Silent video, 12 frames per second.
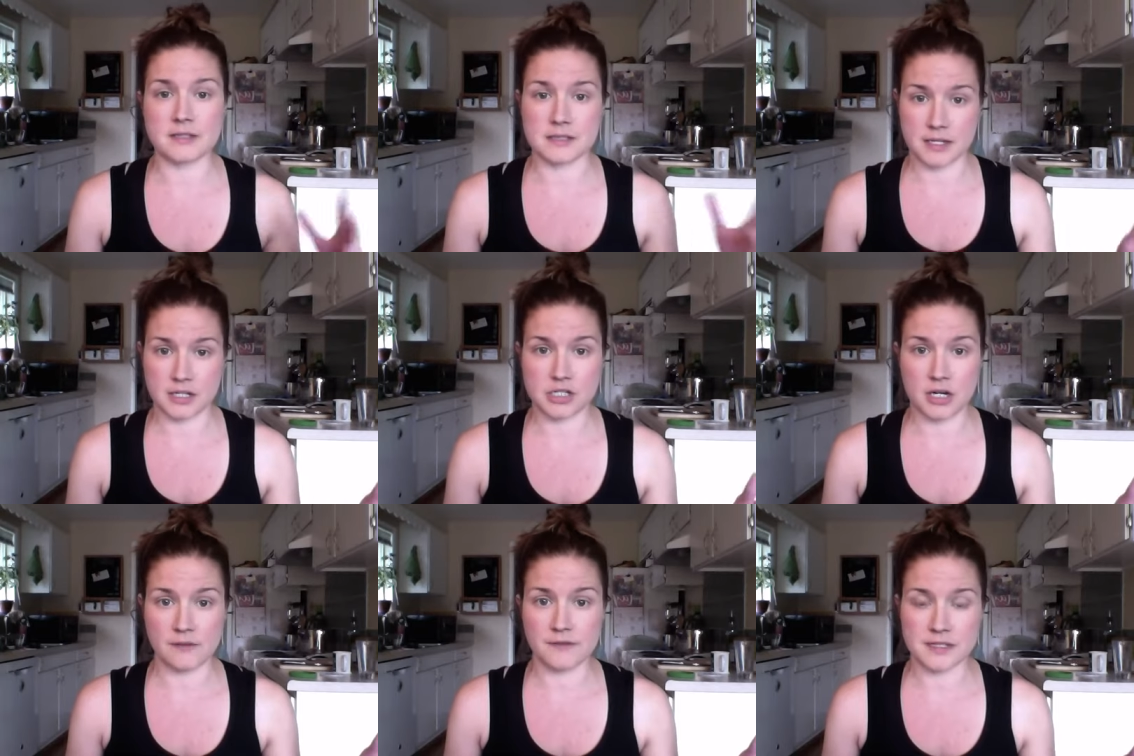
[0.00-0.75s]
It's like a
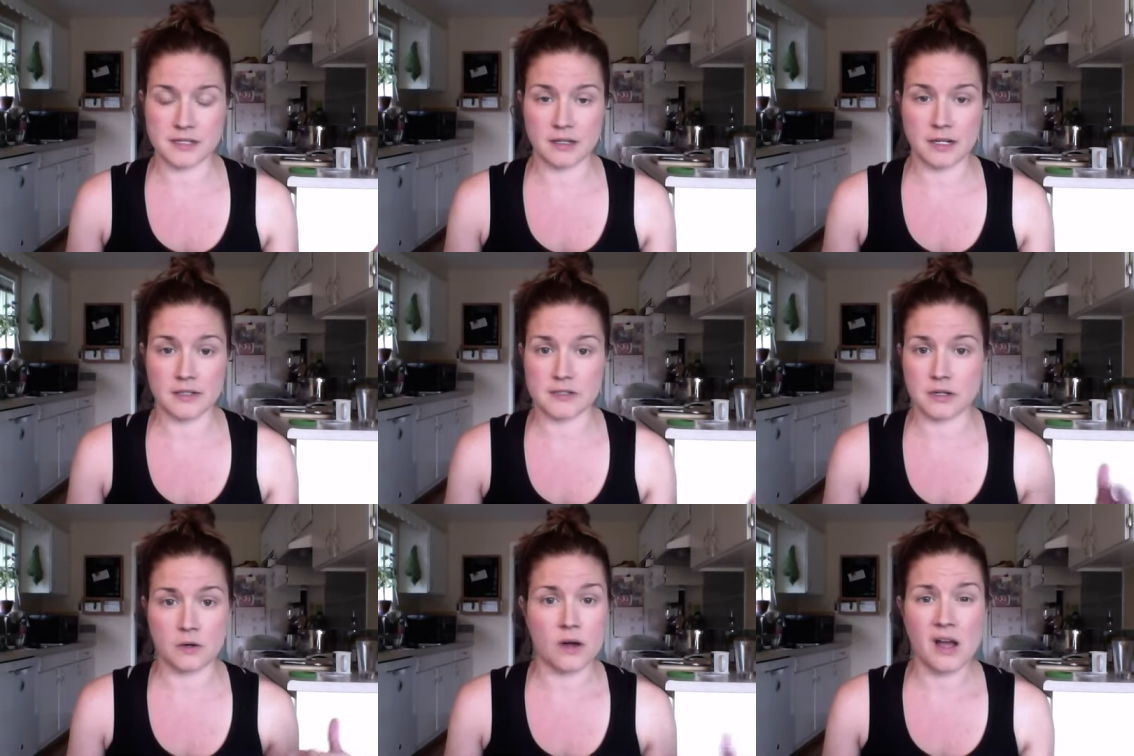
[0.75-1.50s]
shared facility,
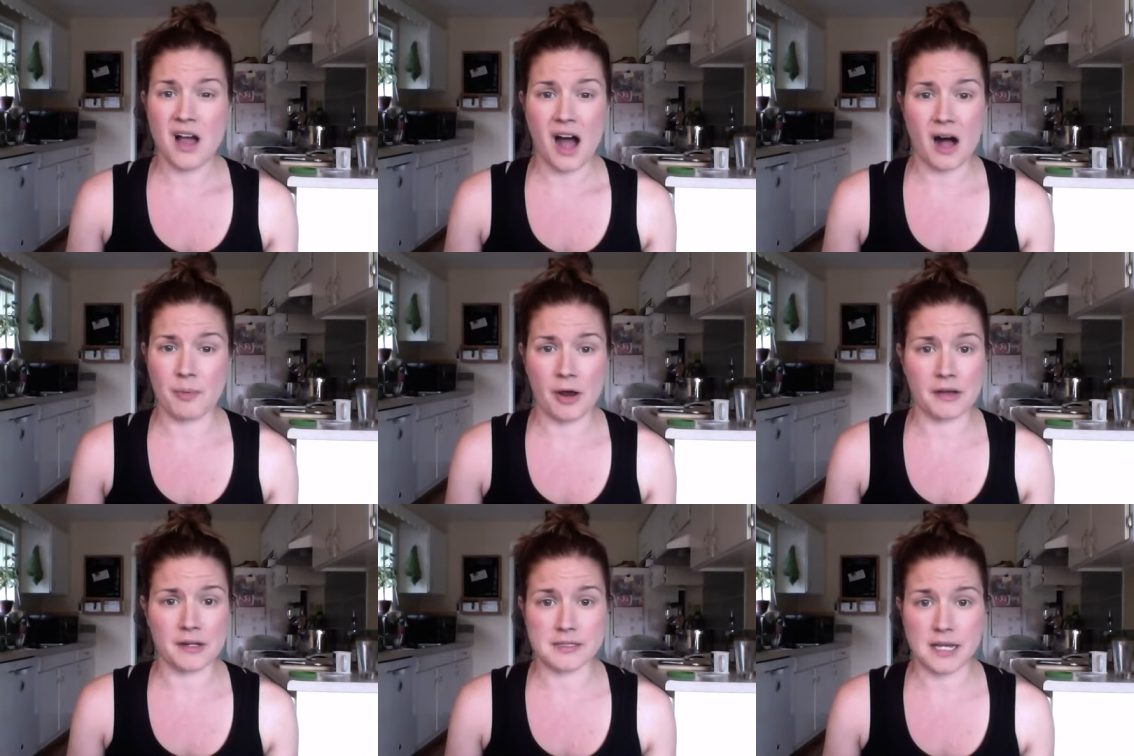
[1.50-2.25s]
so I'll
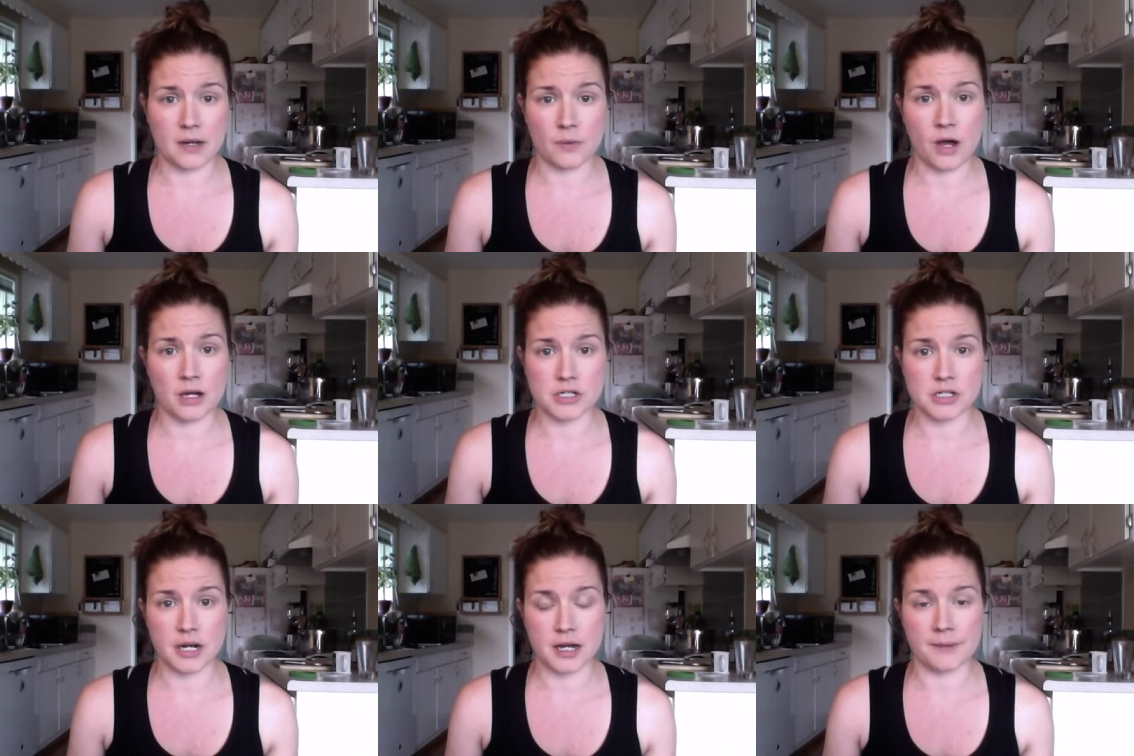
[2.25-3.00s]
probably just hand
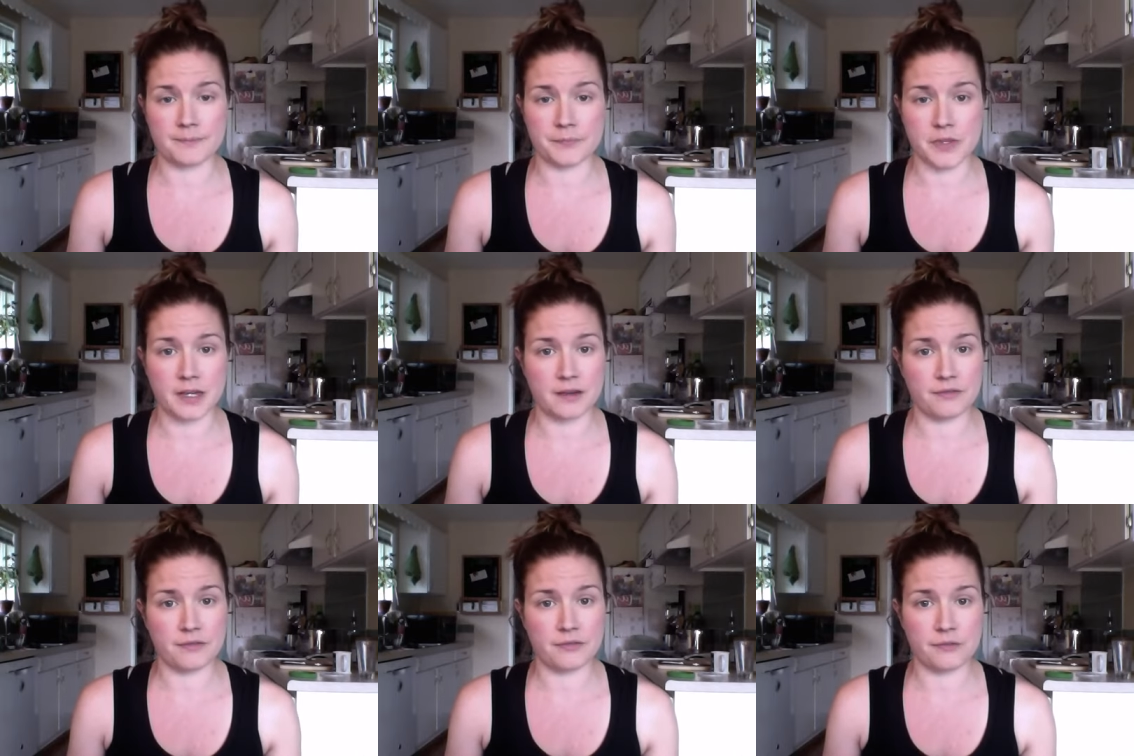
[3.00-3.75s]
wash um,
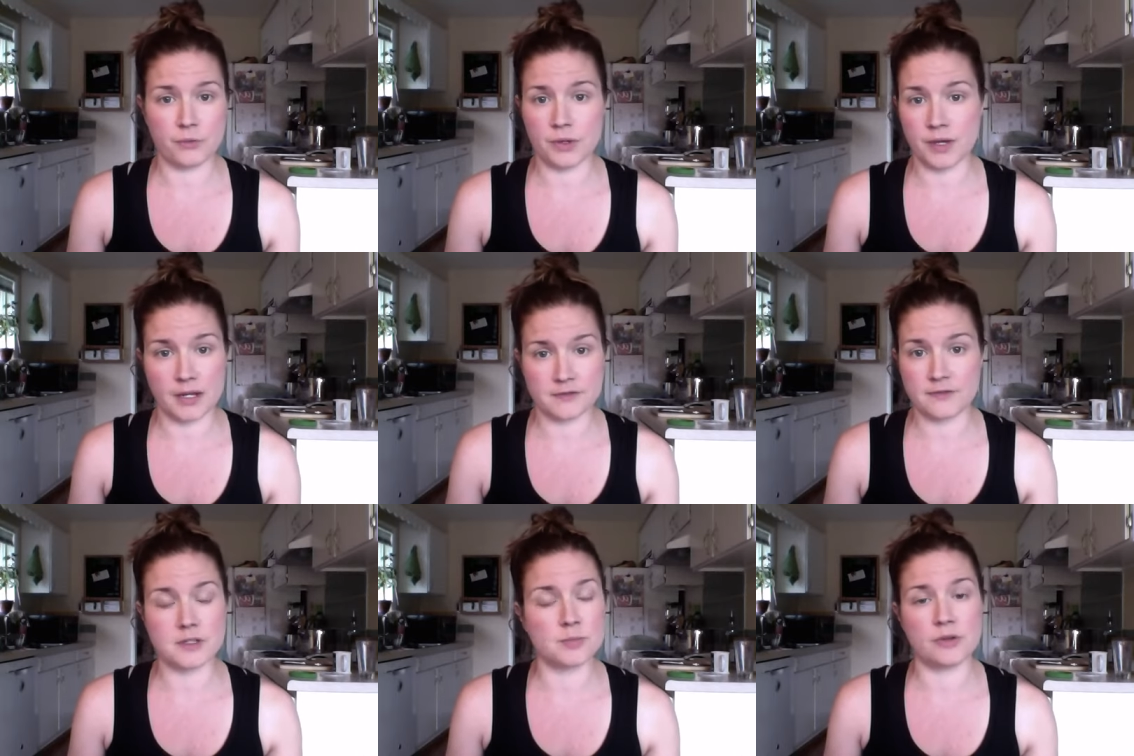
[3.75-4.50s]
if we
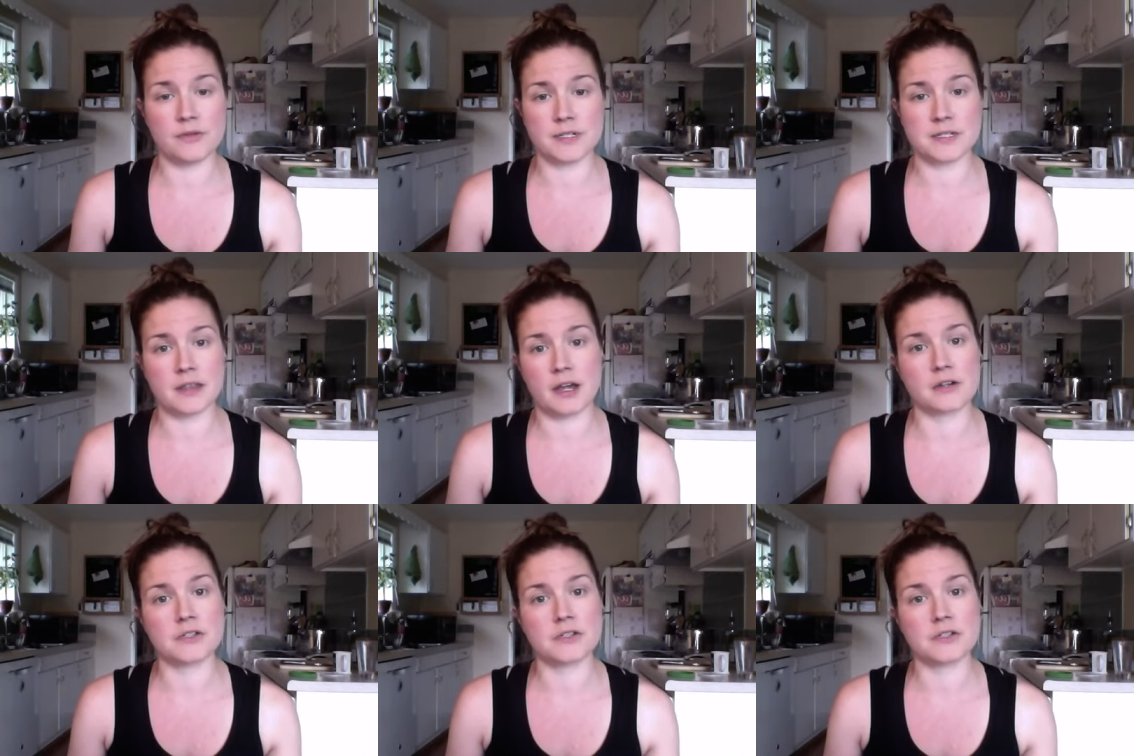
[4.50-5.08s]
have to move into there.